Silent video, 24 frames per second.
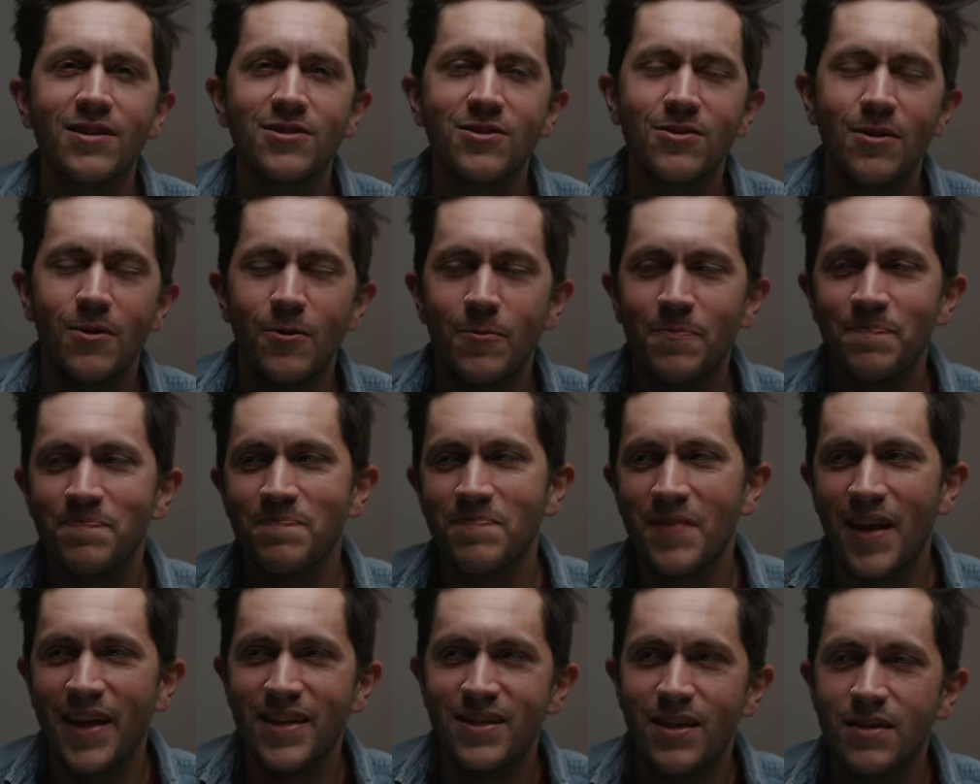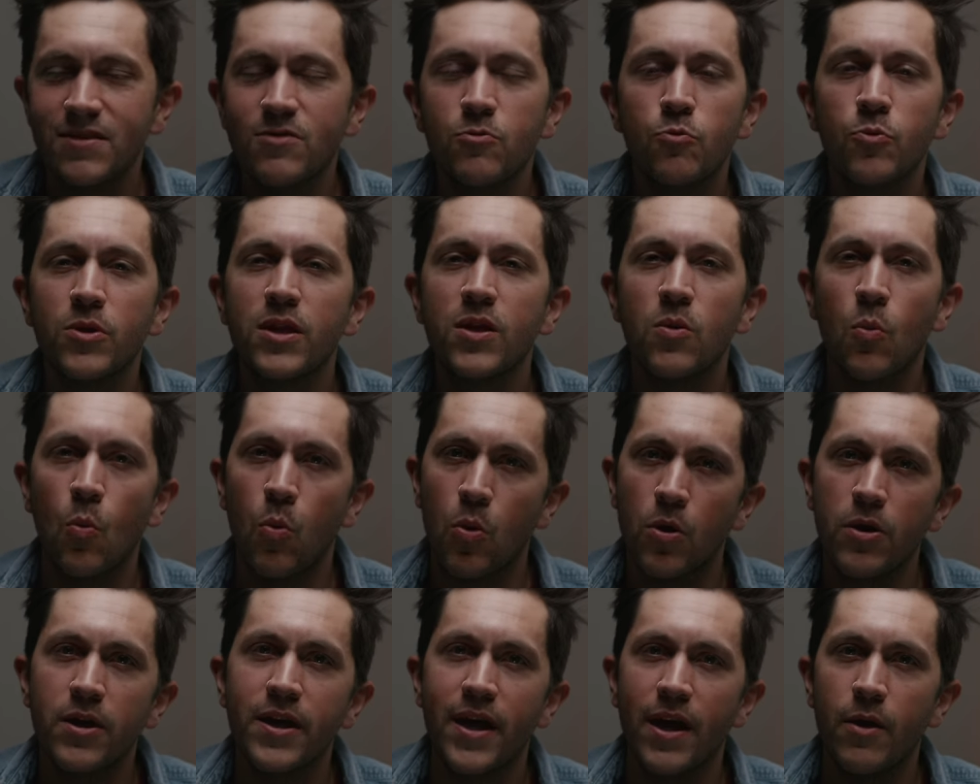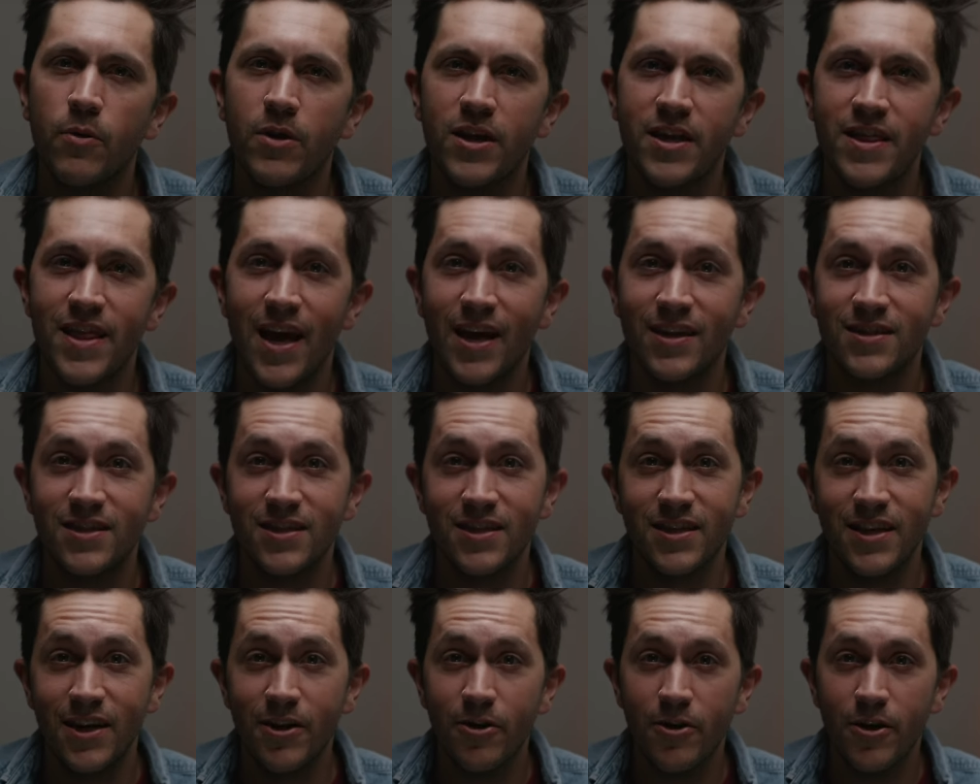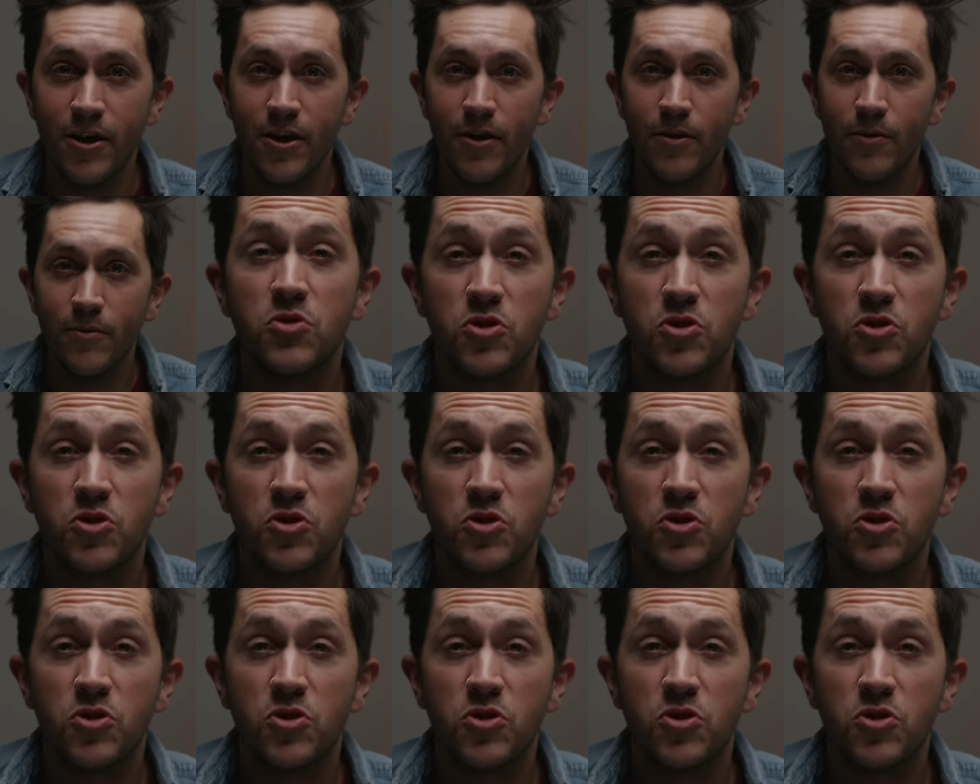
so it doesn't really work out in that scenario.